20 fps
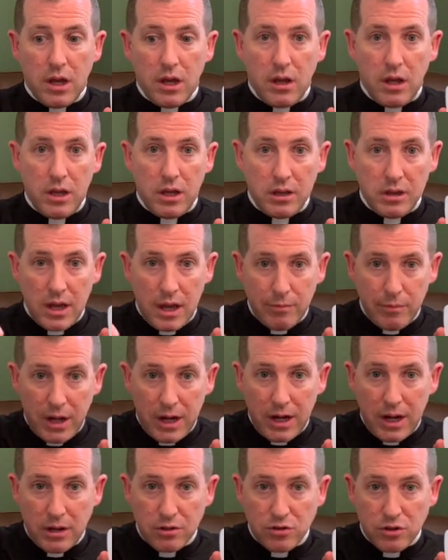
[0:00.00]
in that
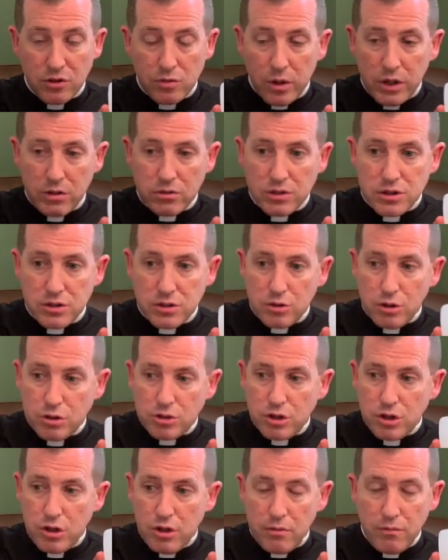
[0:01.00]
main entranceway, you look
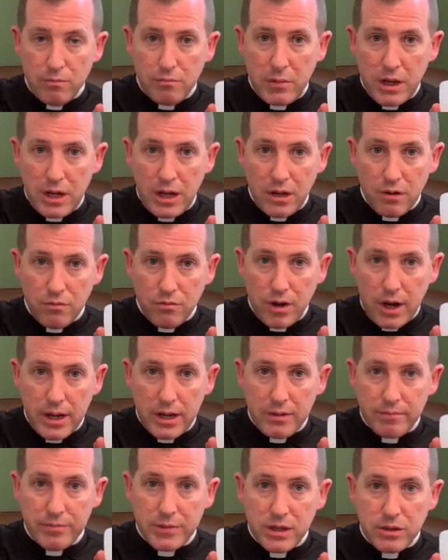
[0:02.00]
to your immediate
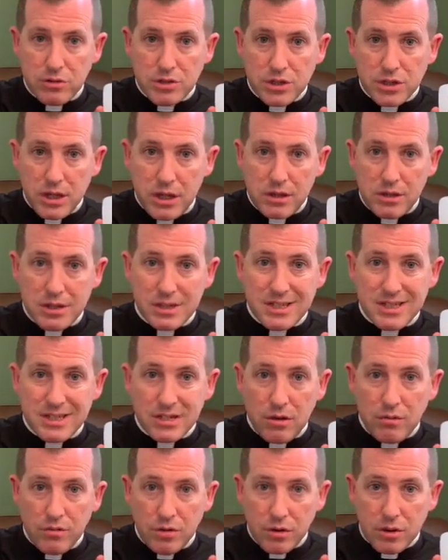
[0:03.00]
right and you see this
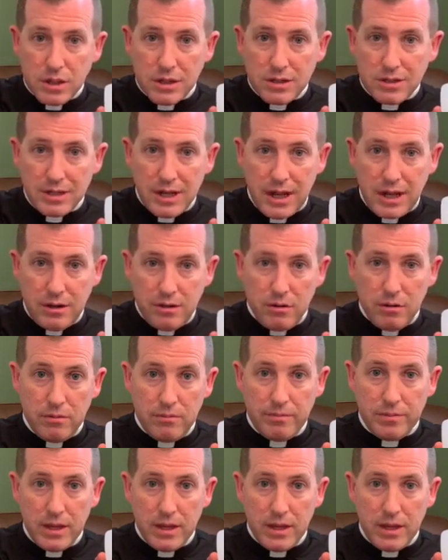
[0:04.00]
silver container.